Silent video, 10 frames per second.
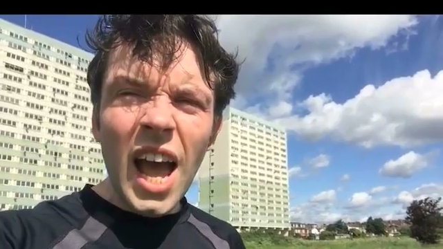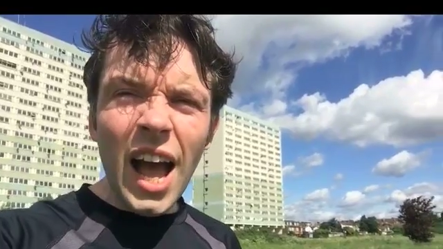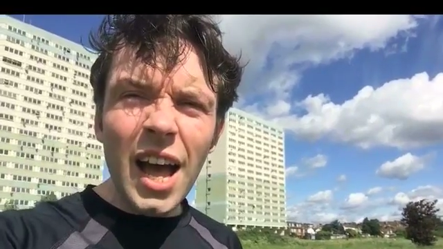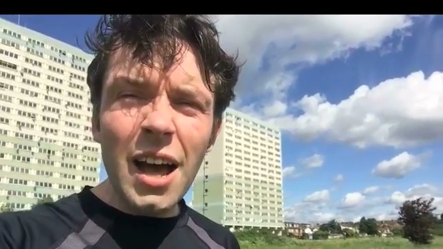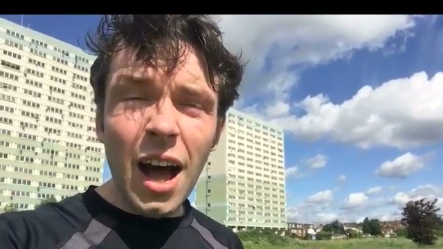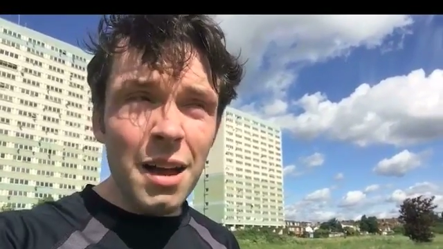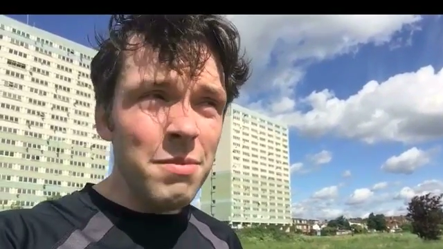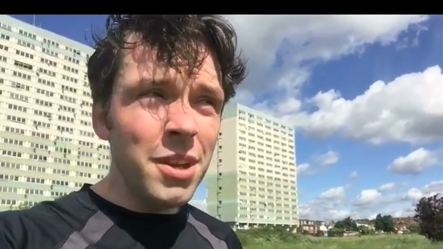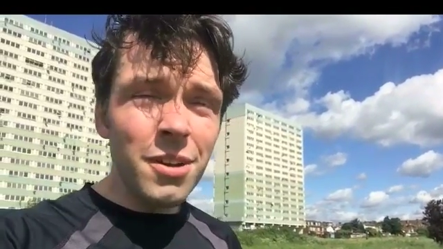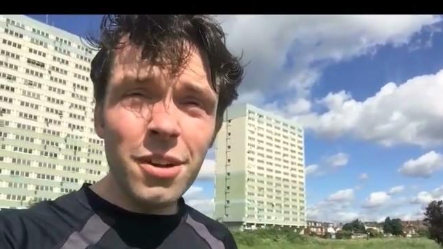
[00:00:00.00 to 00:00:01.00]
I'm
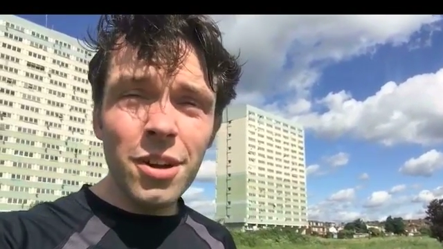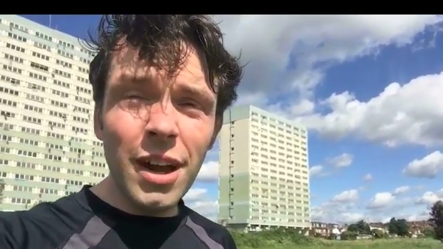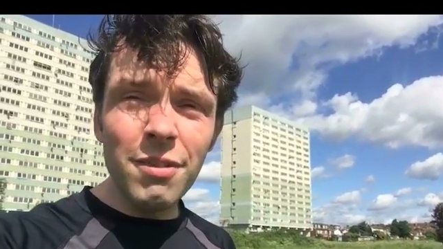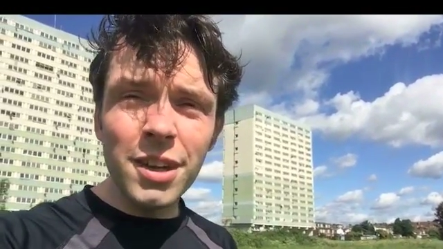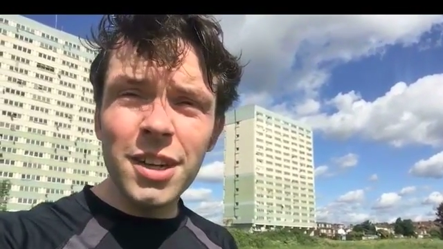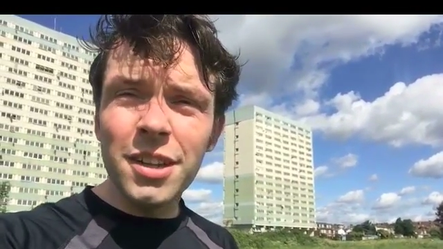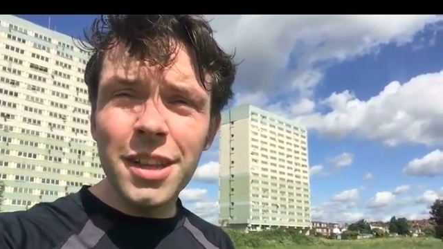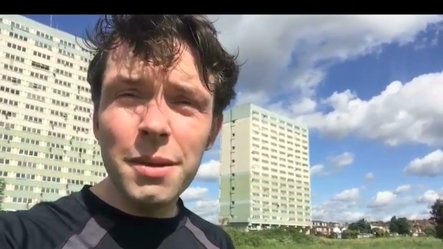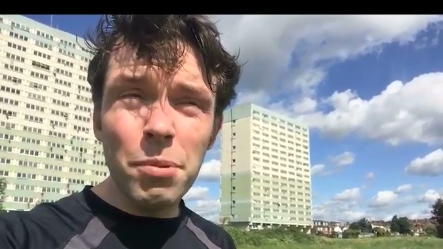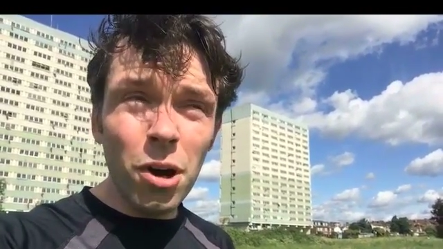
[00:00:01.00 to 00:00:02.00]
here having done
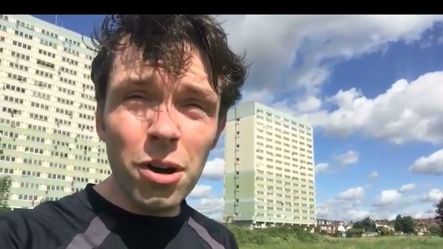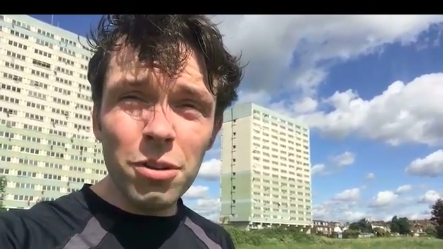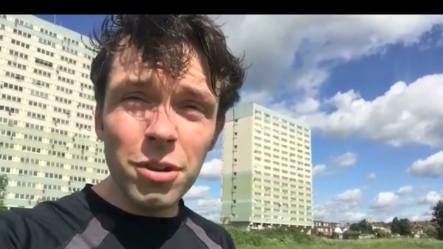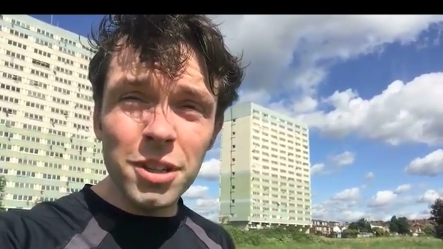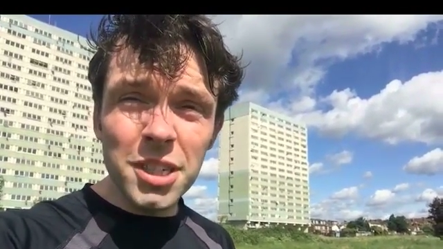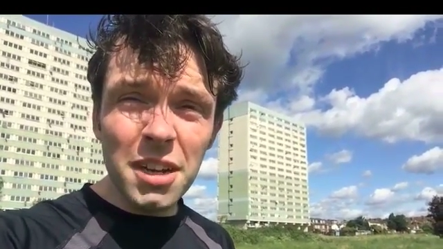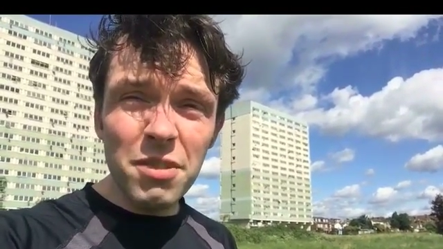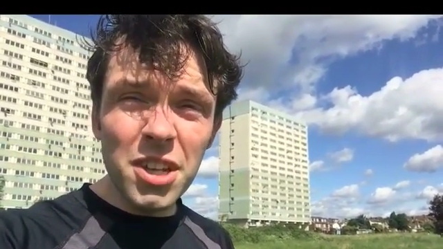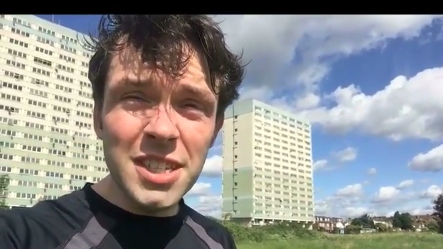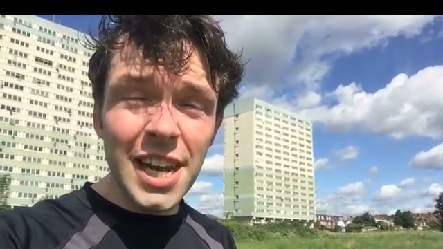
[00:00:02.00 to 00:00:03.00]
the park run,
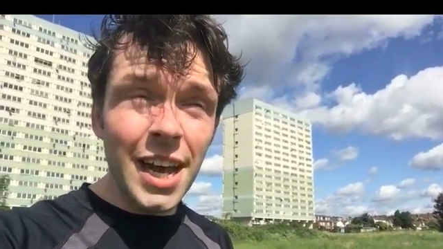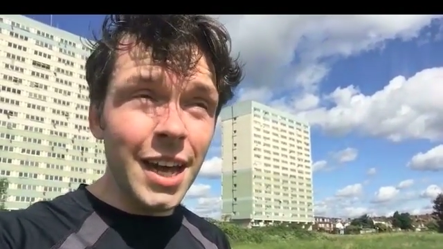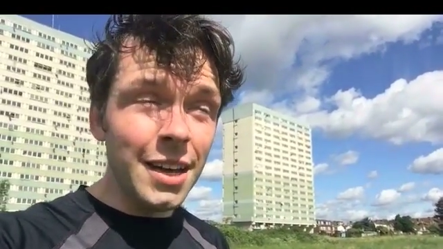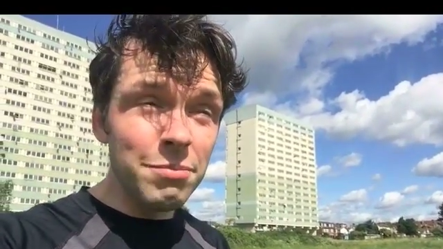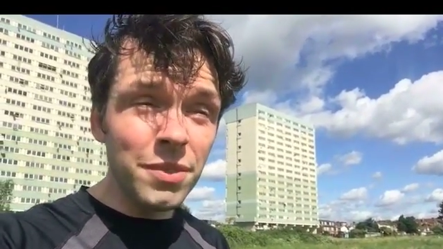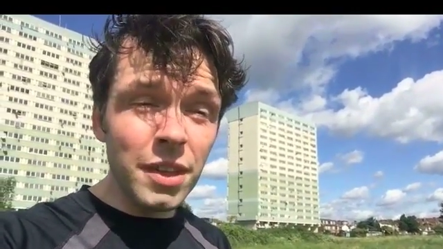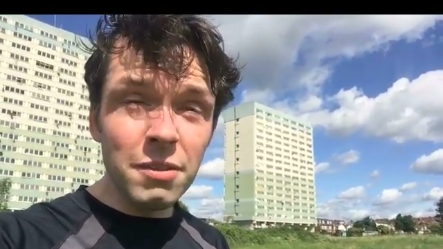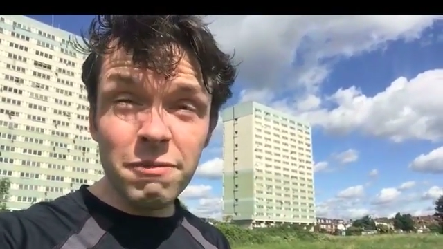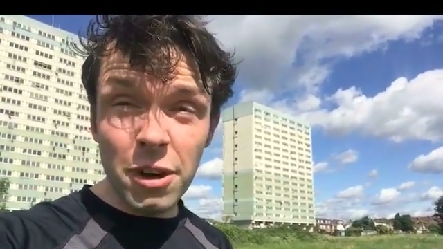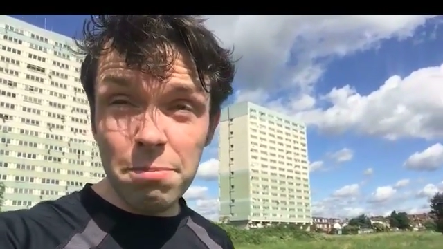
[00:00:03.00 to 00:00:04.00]
David.
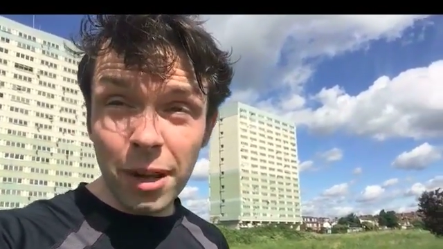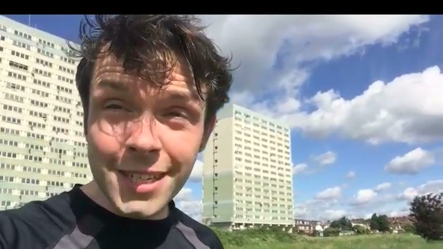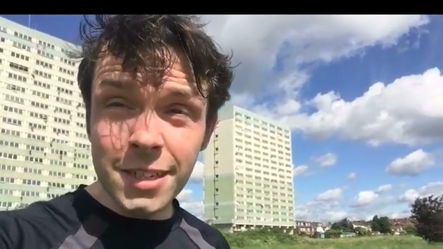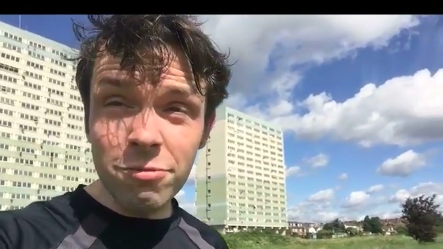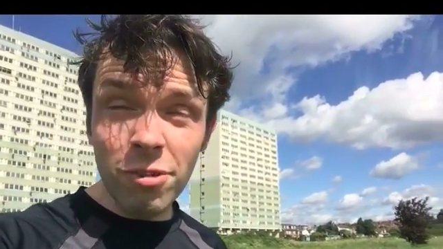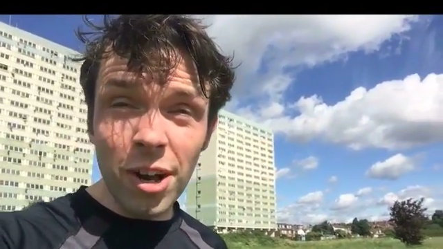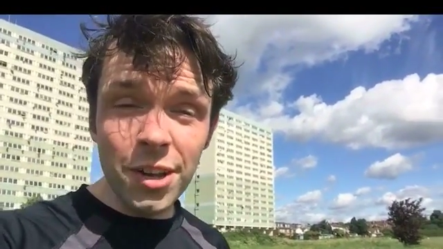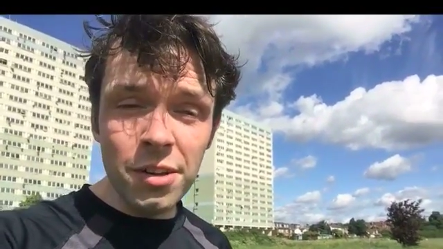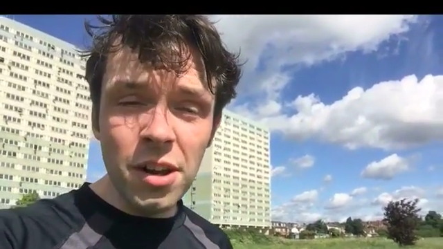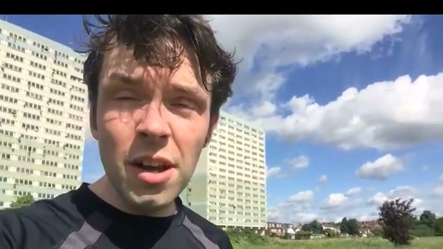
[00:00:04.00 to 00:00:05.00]
Very pleasant
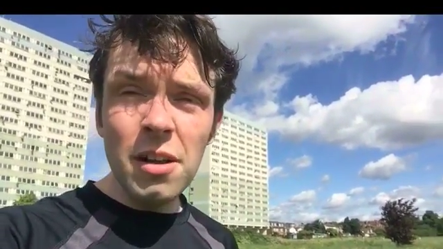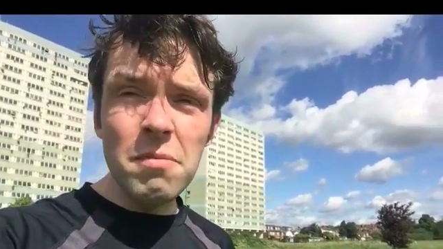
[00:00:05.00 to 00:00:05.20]
run,